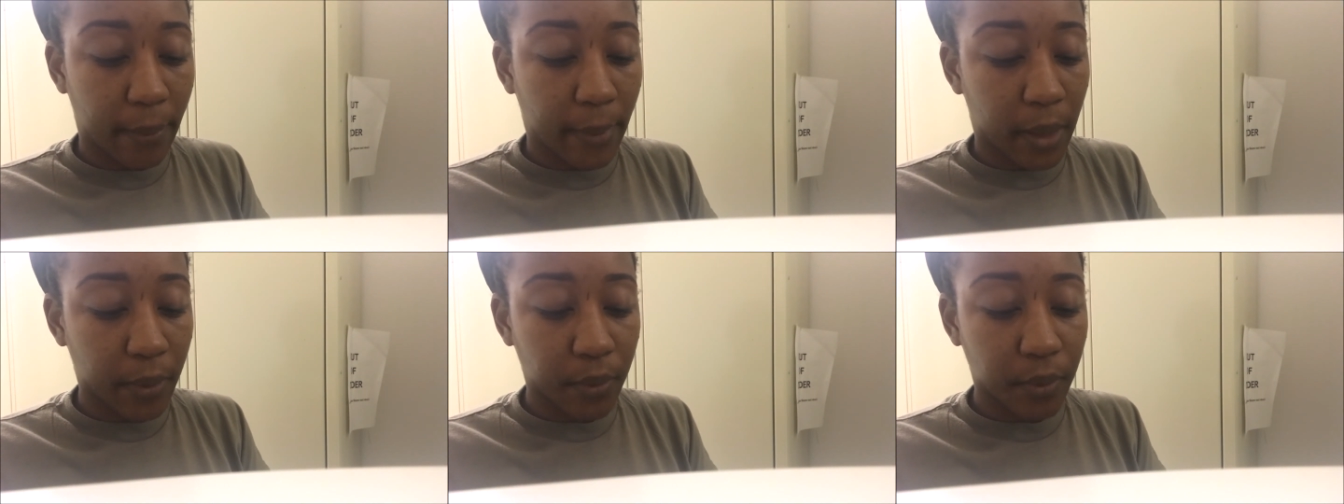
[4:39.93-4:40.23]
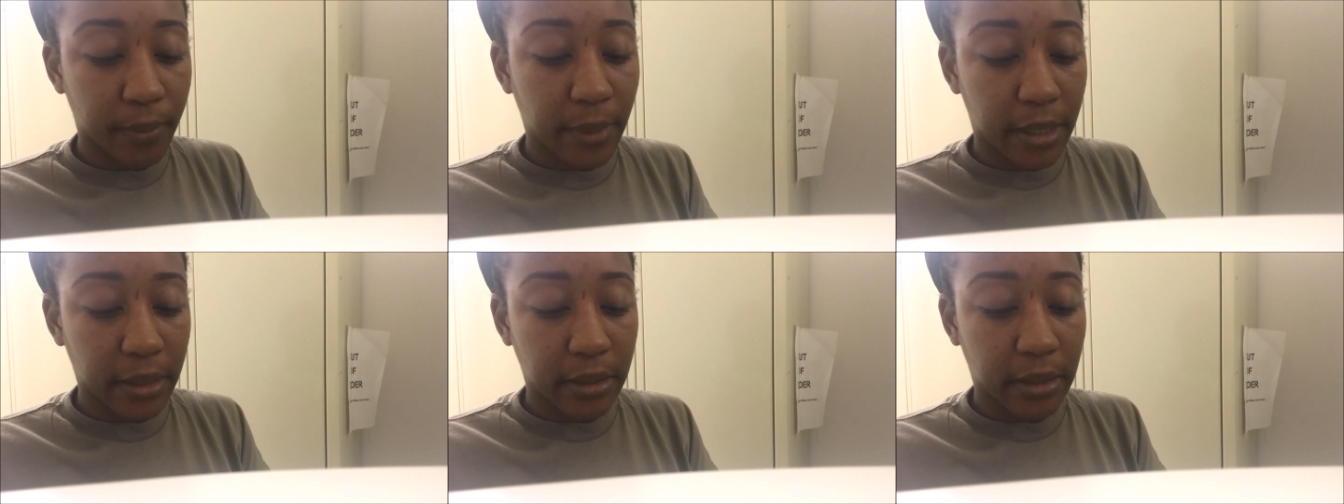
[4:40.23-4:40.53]
My
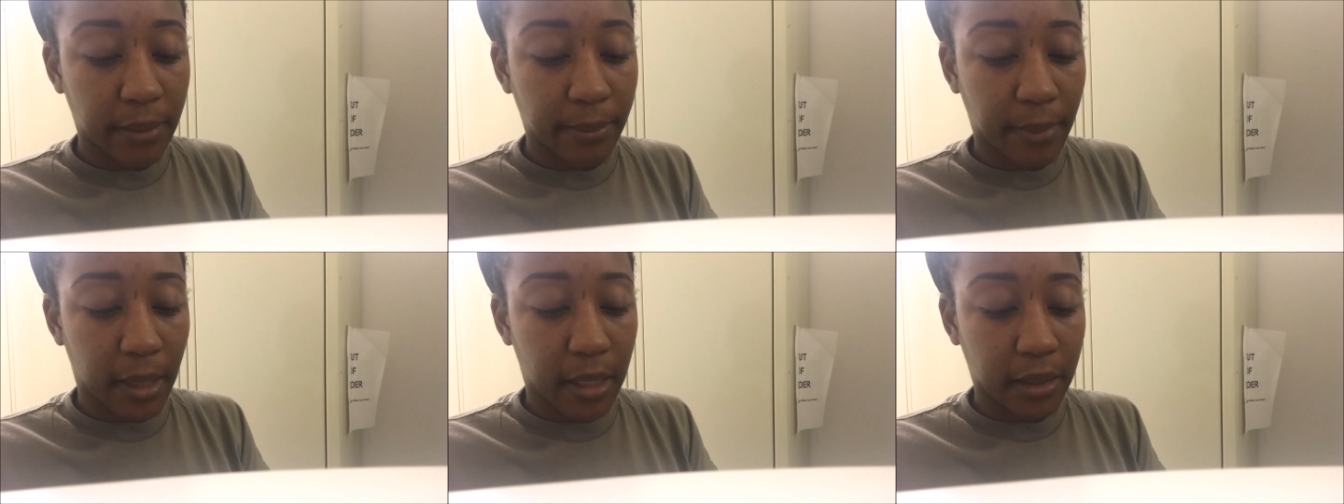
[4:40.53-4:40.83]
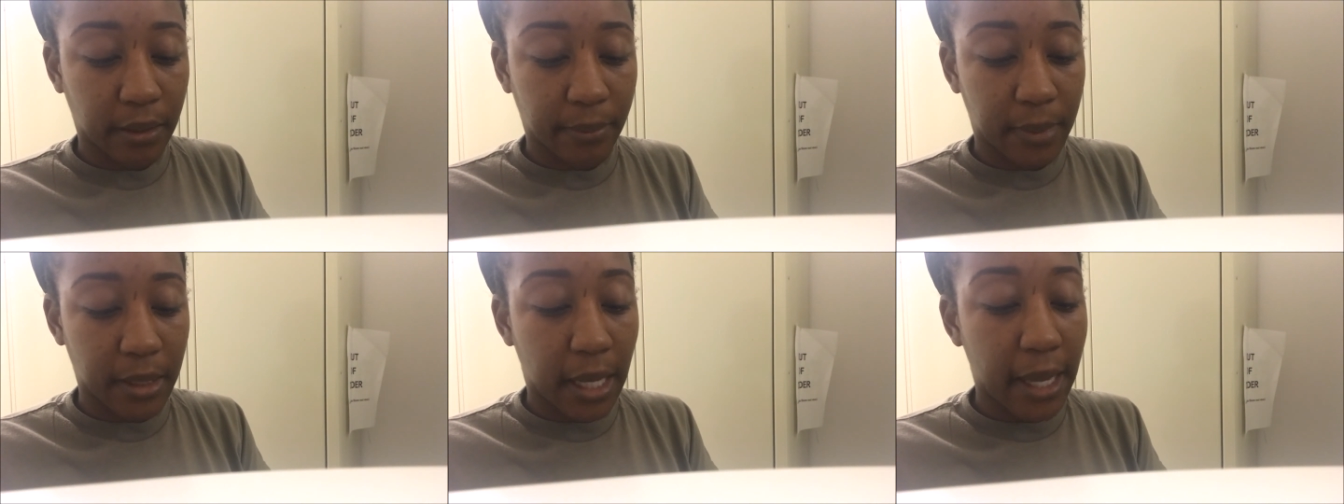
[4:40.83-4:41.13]
roommate didn't
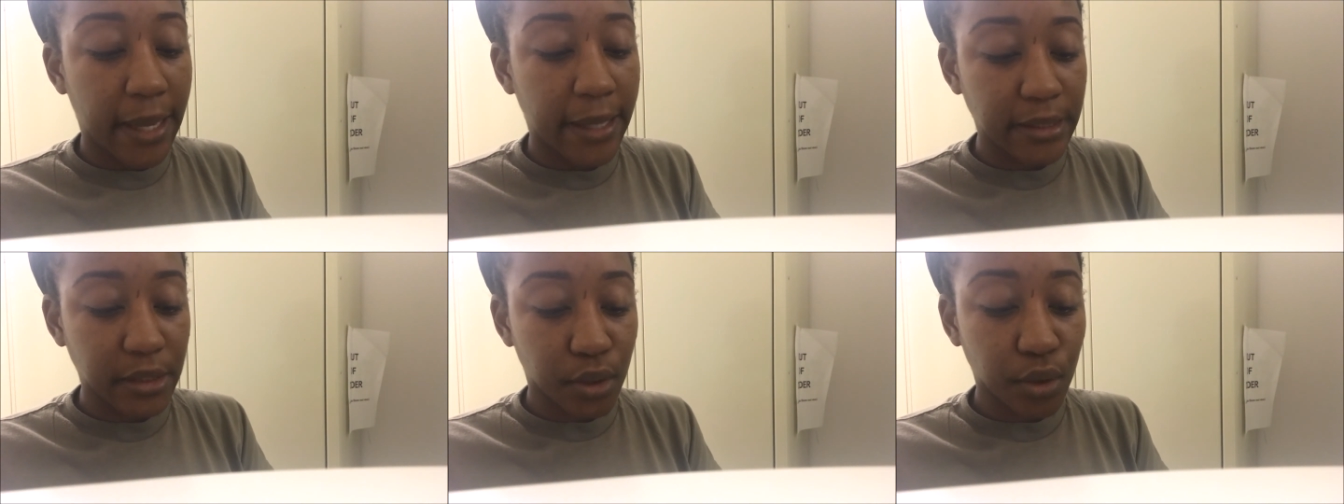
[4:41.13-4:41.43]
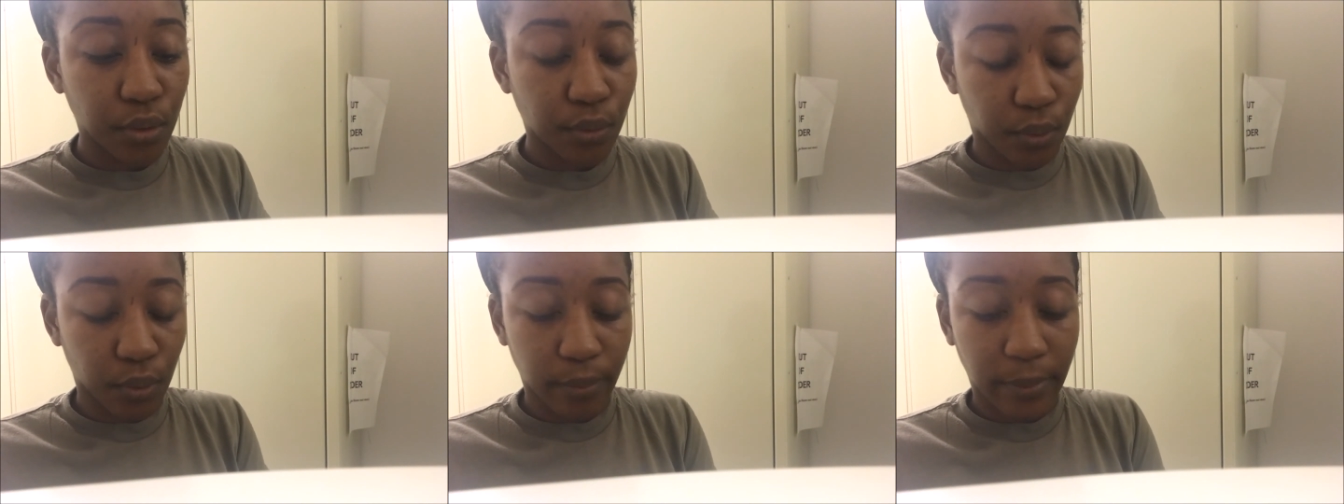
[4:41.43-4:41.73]
bother me. I had
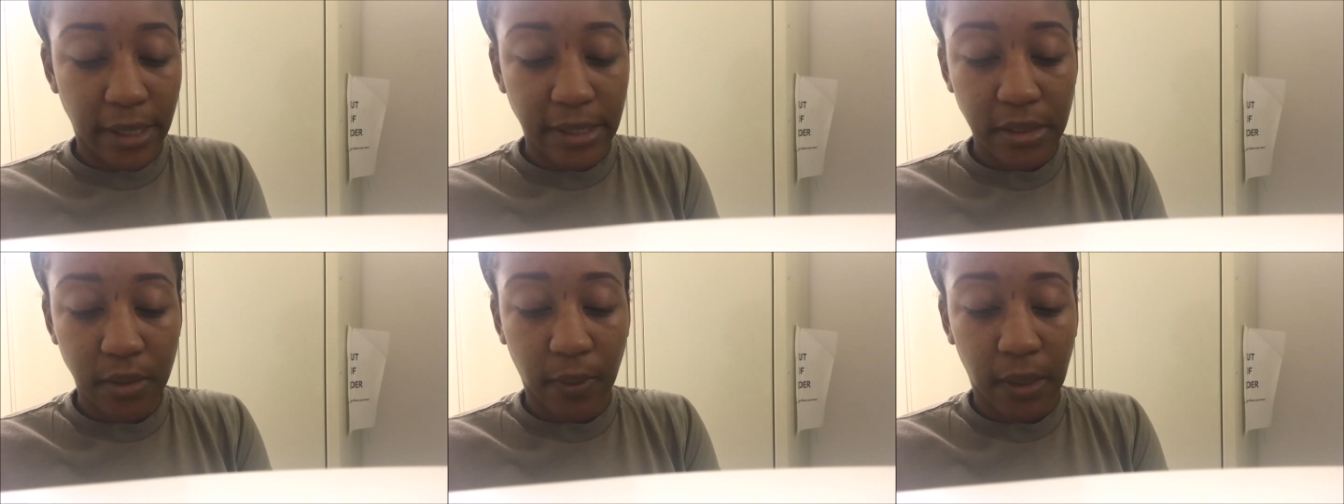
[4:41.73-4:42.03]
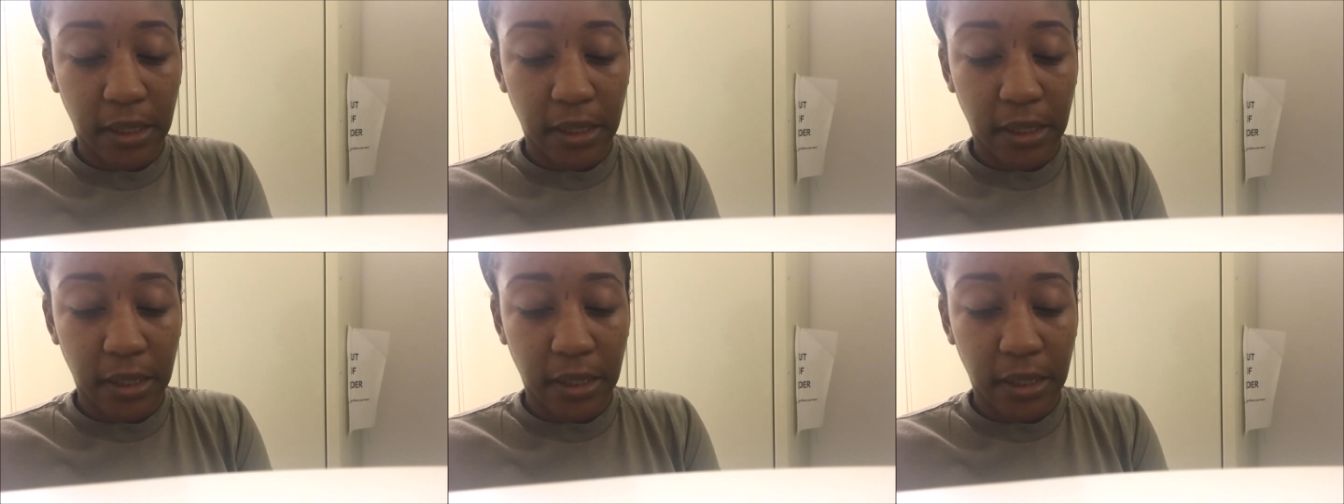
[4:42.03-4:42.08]
2 roommates